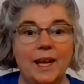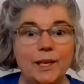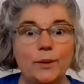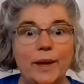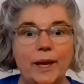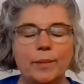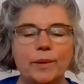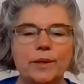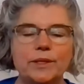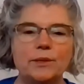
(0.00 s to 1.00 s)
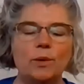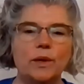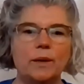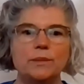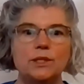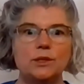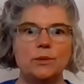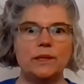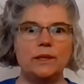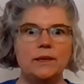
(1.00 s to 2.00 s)
Hello campers, and welcome to
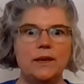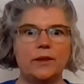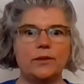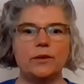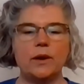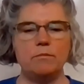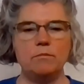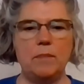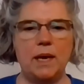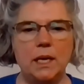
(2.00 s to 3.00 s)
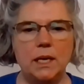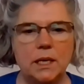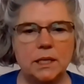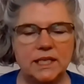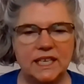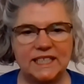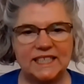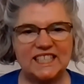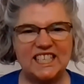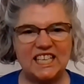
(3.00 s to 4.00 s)
another amazing
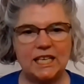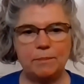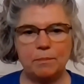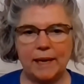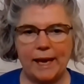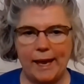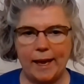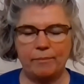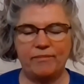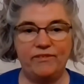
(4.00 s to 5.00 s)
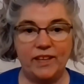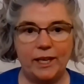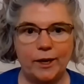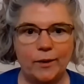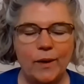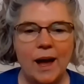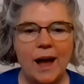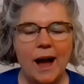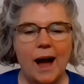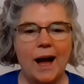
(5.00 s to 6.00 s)
STEAM camp video.
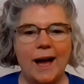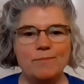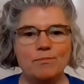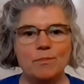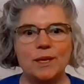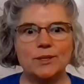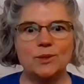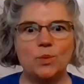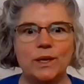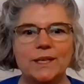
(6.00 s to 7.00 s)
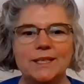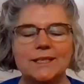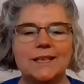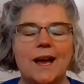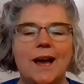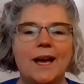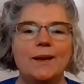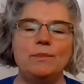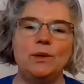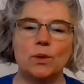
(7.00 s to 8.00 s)
I'm Ms. Wiz and
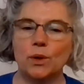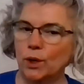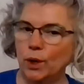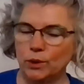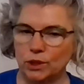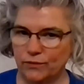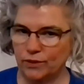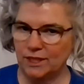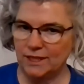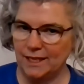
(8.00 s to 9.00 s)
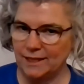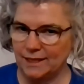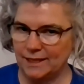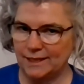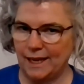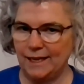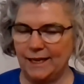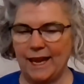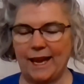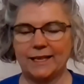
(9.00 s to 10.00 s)
I'm your coach for today's
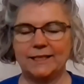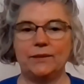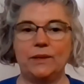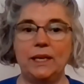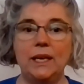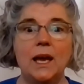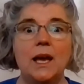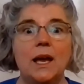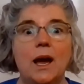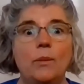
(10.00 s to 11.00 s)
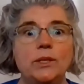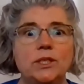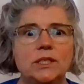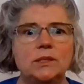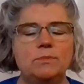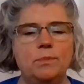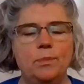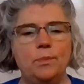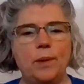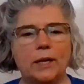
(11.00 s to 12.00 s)
exciting activity, which is
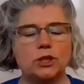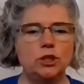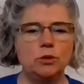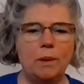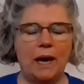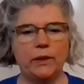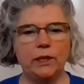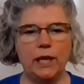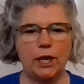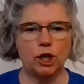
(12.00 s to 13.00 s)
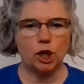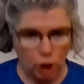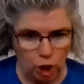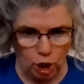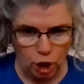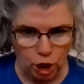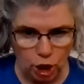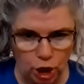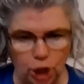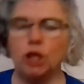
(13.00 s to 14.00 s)
brought to you by the letter
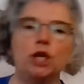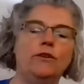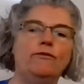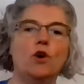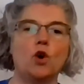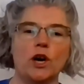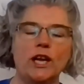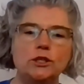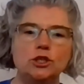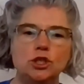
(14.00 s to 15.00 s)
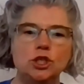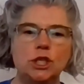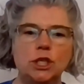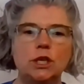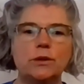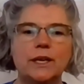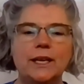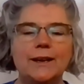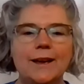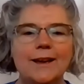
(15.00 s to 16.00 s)
E for
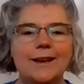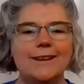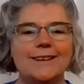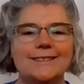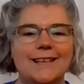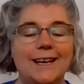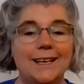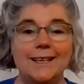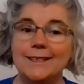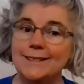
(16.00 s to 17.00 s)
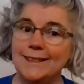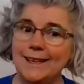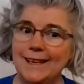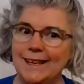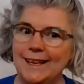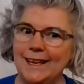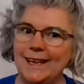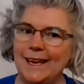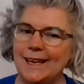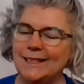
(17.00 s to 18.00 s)
engineering, because that is the
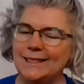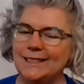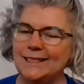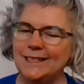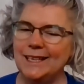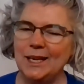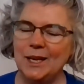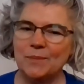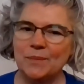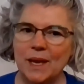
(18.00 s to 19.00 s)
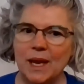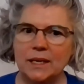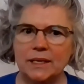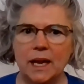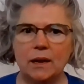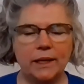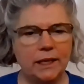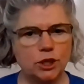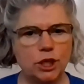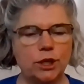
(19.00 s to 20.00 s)
E in STEAM. Now,
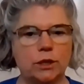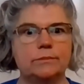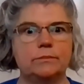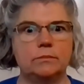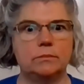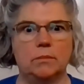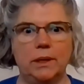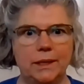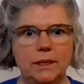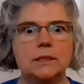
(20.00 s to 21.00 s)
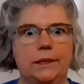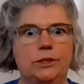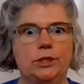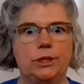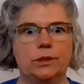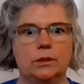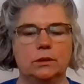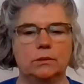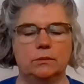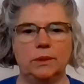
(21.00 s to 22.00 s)
engineer, what is an engineer?
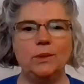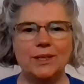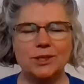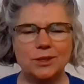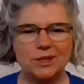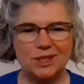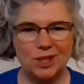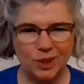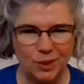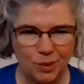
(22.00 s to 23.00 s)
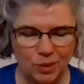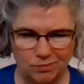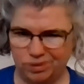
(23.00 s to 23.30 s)
What do engineers do?